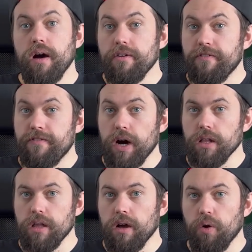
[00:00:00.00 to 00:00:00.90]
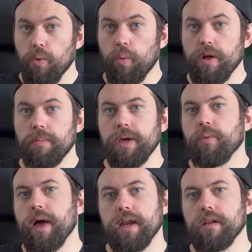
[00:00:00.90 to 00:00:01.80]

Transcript: Phala will be ready